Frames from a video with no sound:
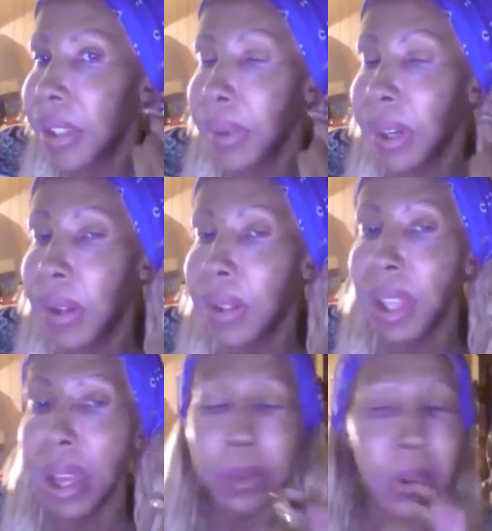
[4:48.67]
You want to hold
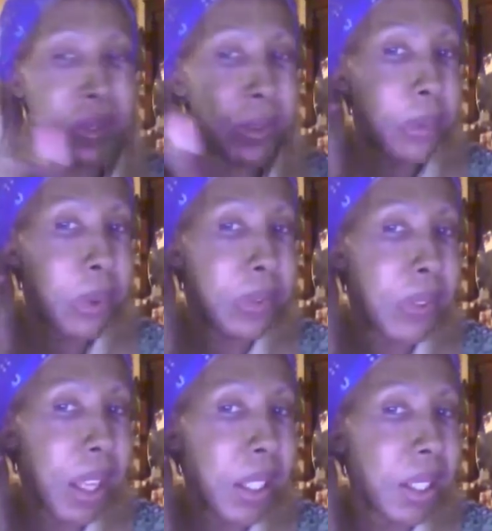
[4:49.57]
that away from your
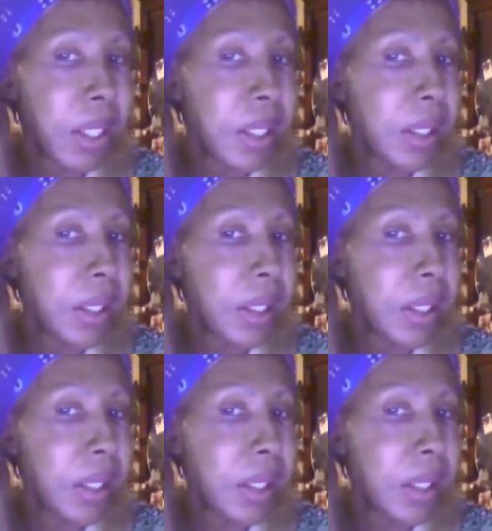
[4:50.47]
face.